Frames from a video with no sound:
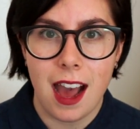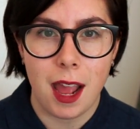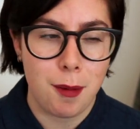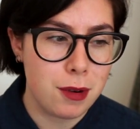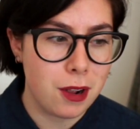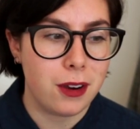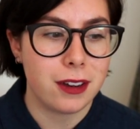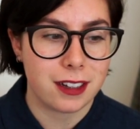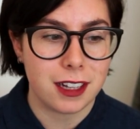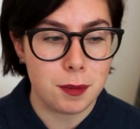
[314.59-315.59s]
I'm
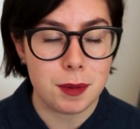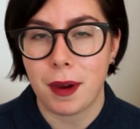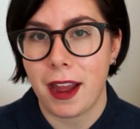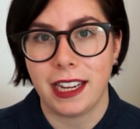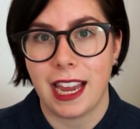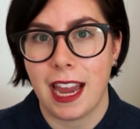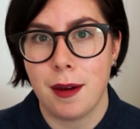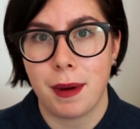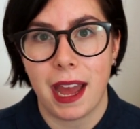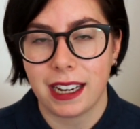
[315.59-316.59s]
not gonna be buying a
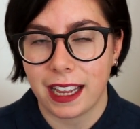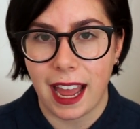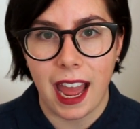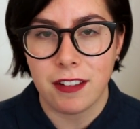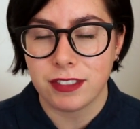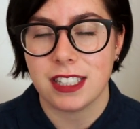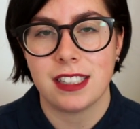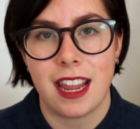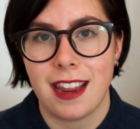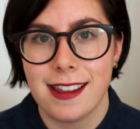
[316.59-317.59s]
handbag, like I have to
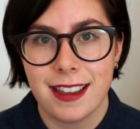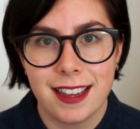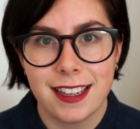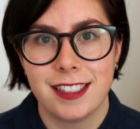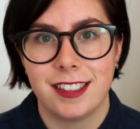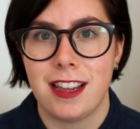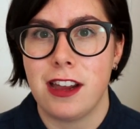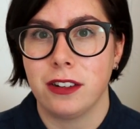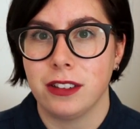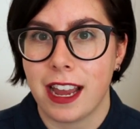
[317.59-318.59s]
stay
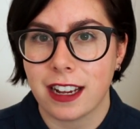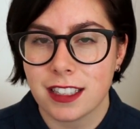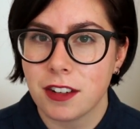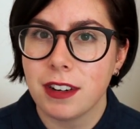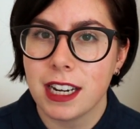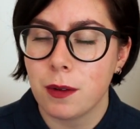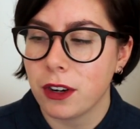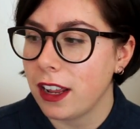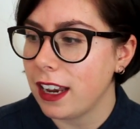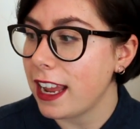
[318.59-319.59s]
stern on that, because I really
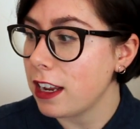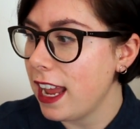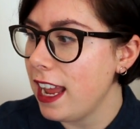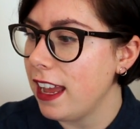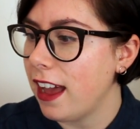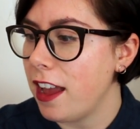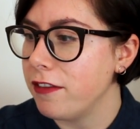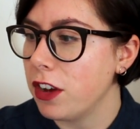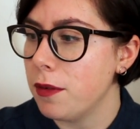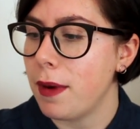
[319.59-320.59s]
wanna, like here,
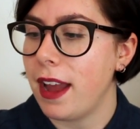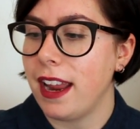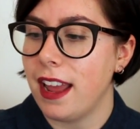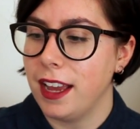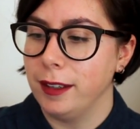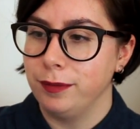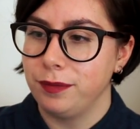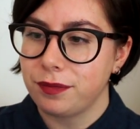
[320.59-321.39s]
I've got my,